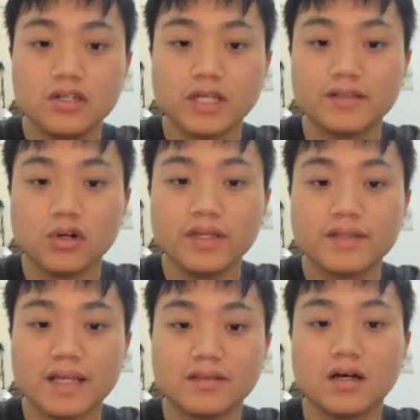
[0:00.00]
It's showing
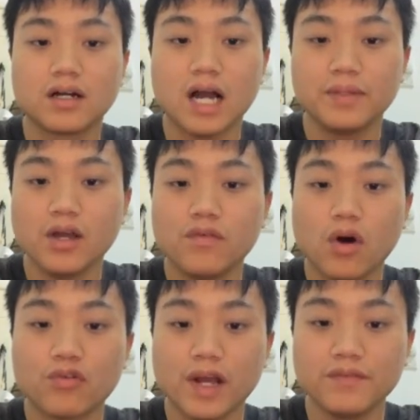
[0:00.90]
that the company
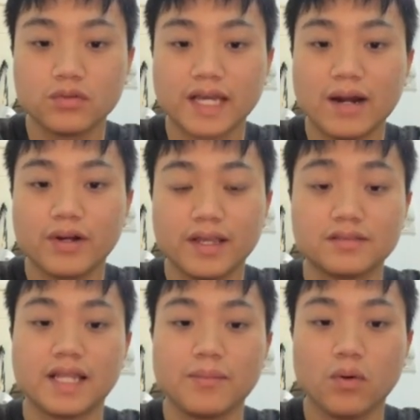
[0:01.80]
overall revenue scale is
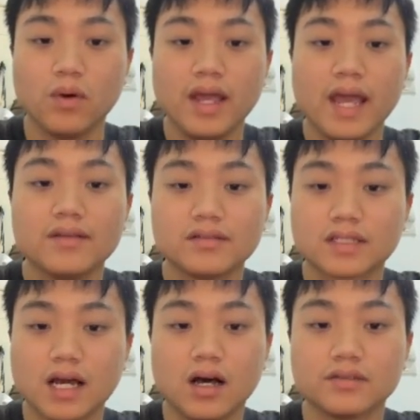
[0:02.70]
stable, and the
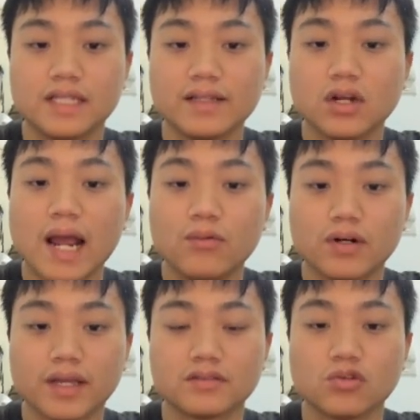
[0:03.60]
standard
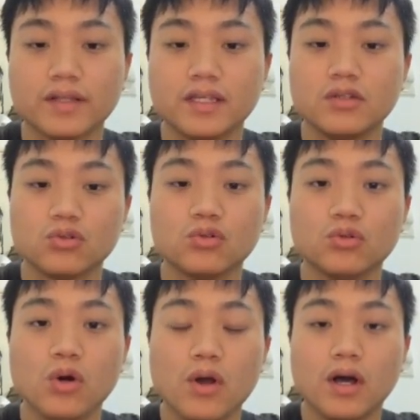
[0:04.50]
error is
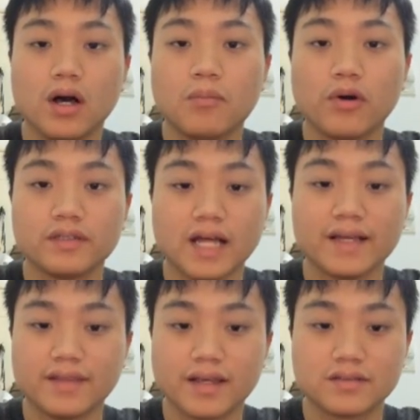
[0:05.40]

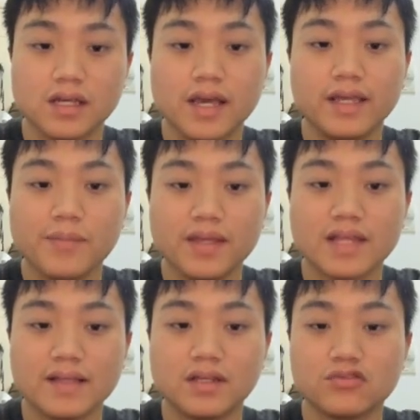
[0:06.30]
22.96. It means
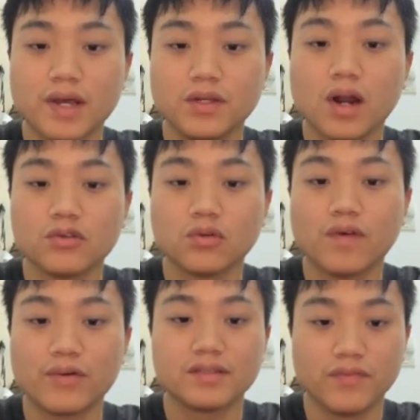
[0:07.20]
that the revenue are not
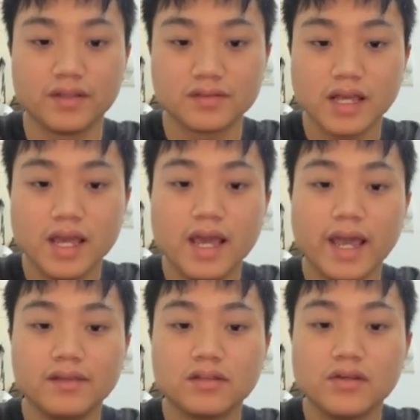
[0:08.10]
very swings.
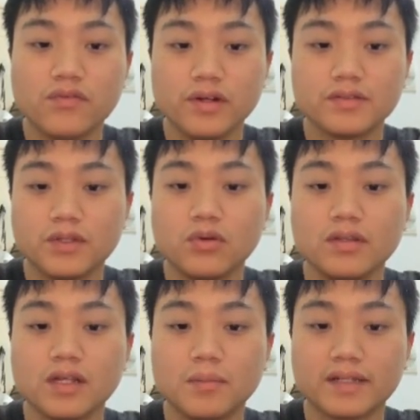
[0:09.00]
And the difference
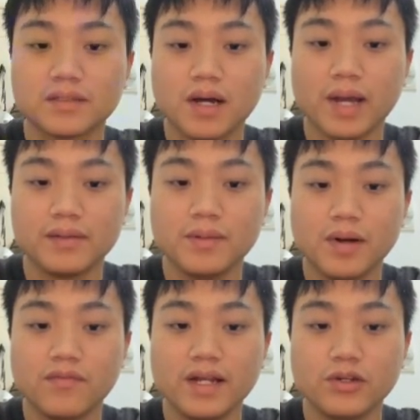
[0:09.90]
between the maximum and
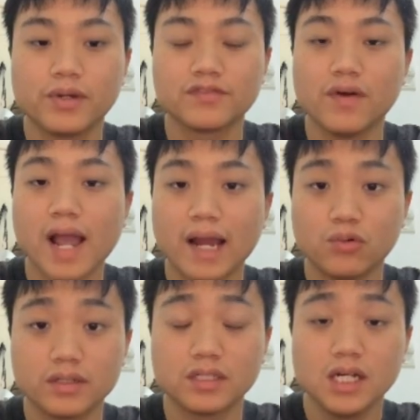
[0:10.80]
minimum value is
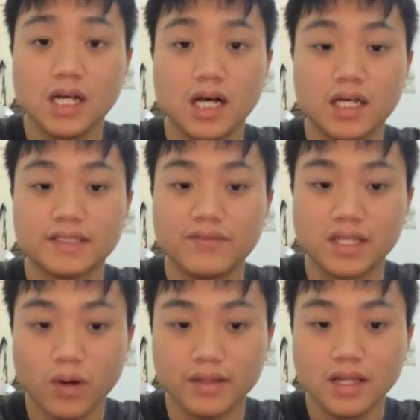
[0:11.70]

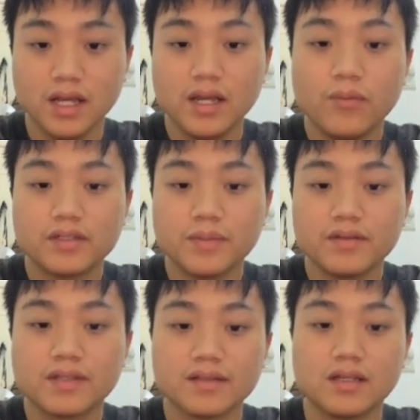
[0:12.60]
171, which
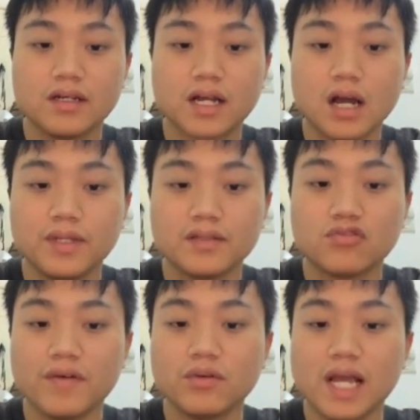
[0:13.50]
means that the company's
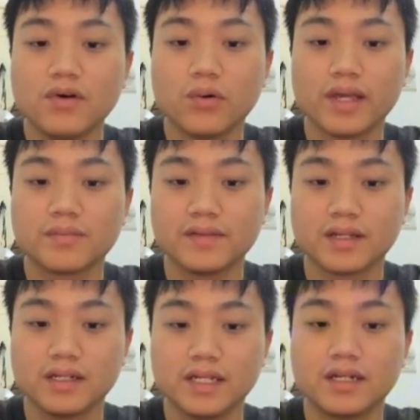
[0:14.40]
revenue level is
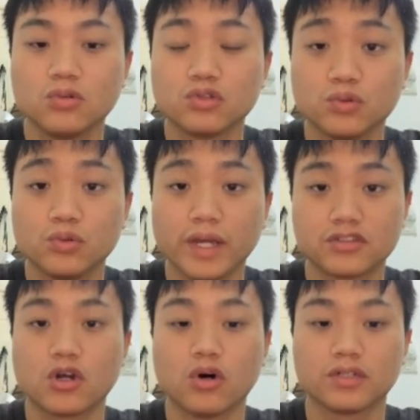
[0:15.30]
basically close to
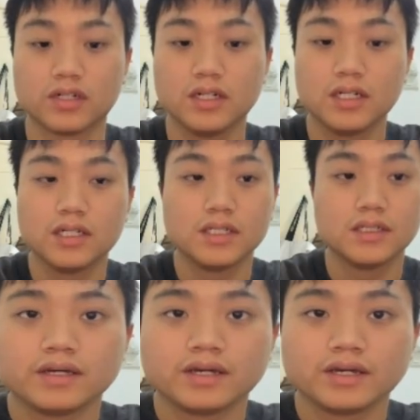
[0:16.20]
each quarter.
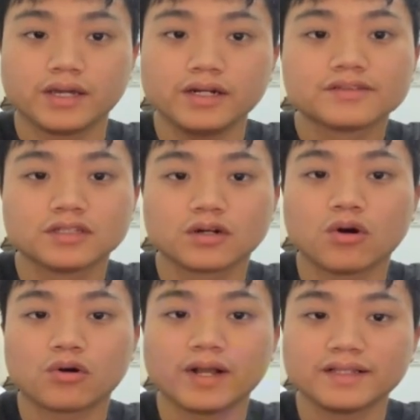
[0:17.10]
Here is the
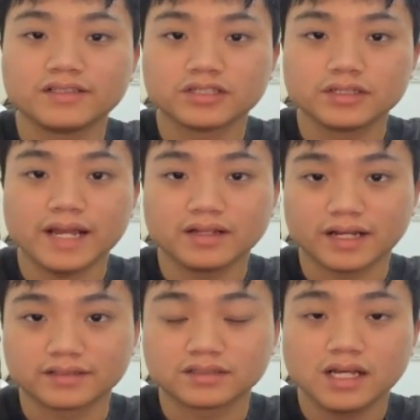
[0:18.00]
correlation
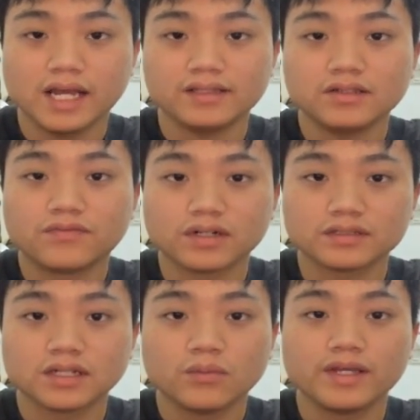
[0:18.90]
analysis. At the
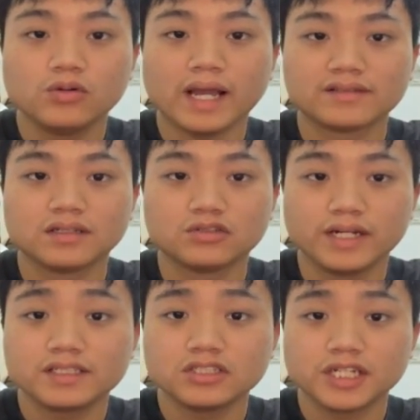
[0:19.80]
first, we look at the
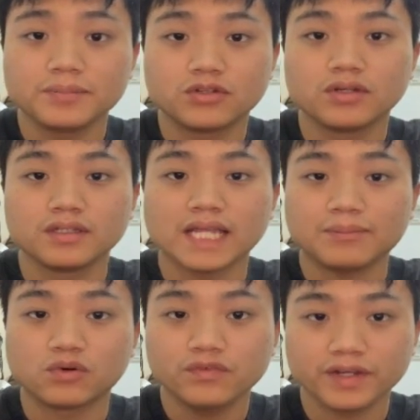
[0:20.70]
relationship between
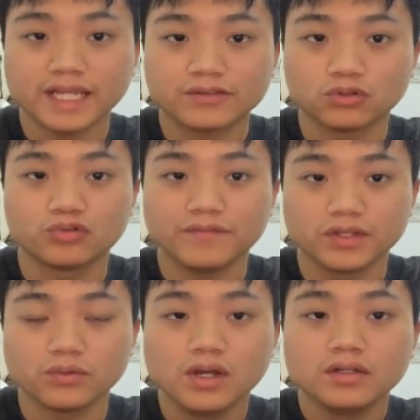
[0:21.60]
net profit and total
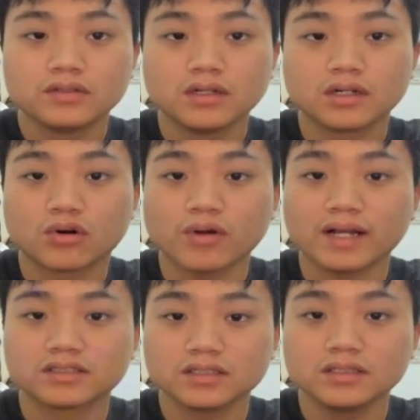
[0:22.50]
revenue. The
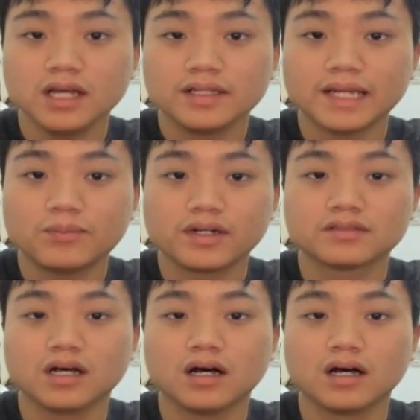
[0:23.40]
correction number
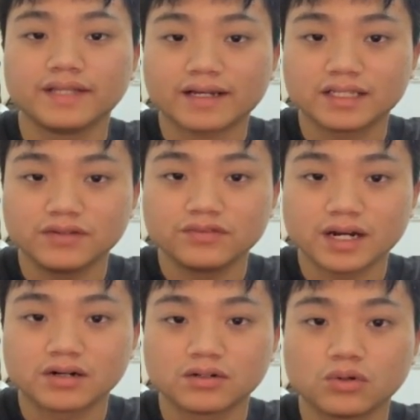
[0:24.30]
is negative
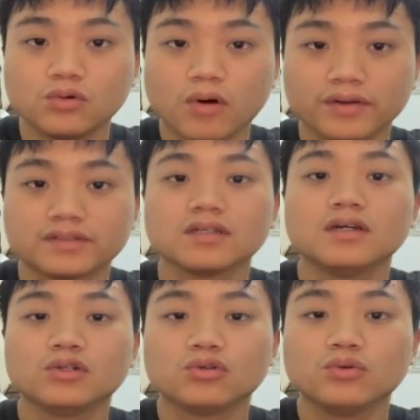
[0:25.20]

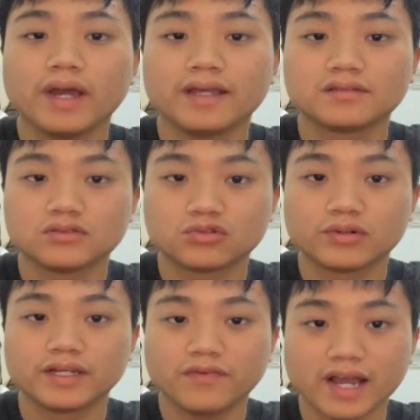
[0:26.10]

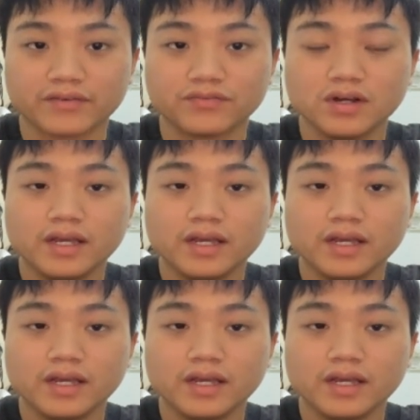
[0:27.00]
0.2835.